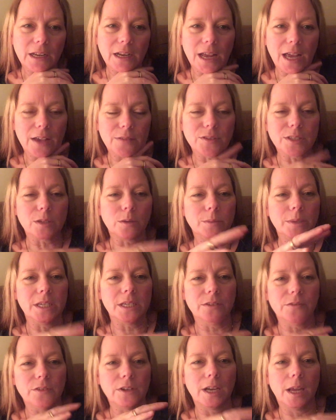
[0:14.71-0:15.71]
And I have so many
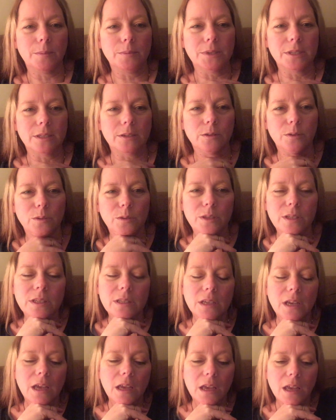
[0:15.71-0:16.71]
different episodes